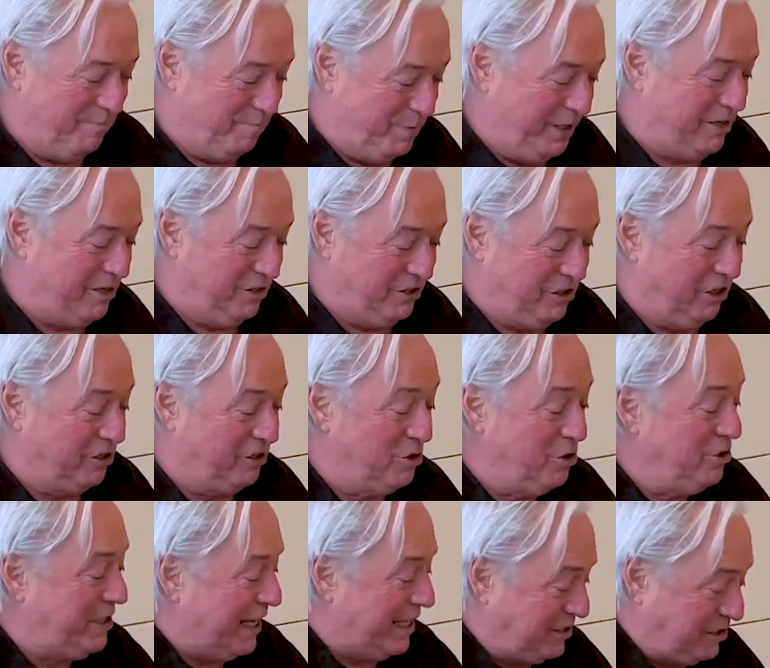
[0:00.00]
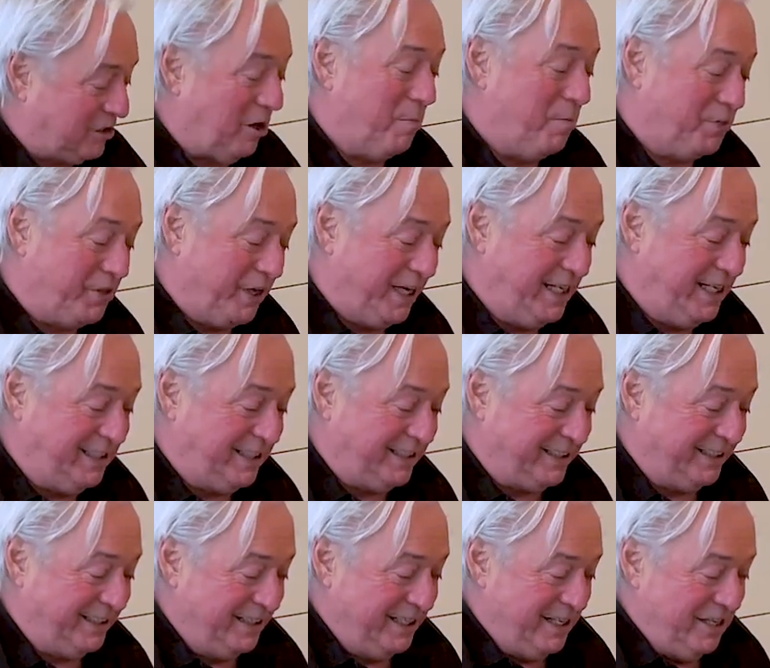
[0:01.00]
because you're good at some
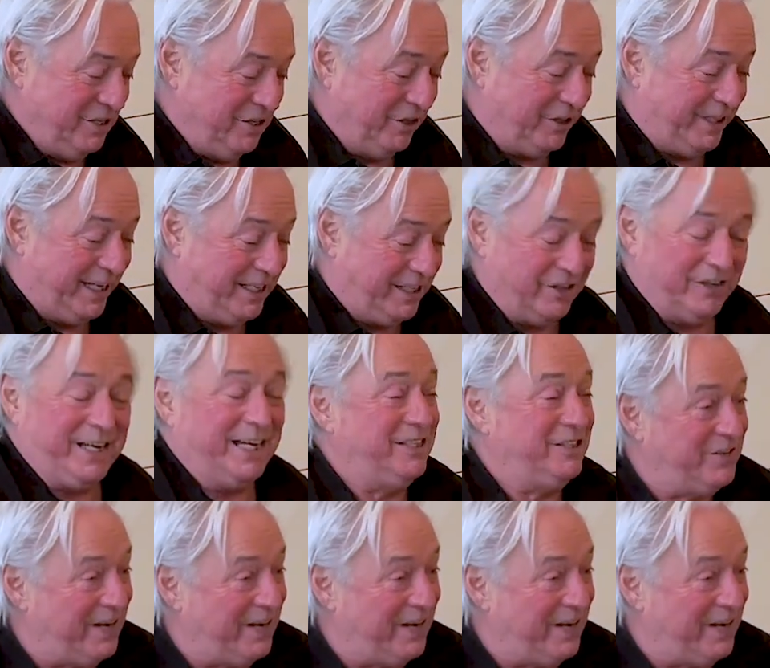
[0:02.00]
things, you think you can do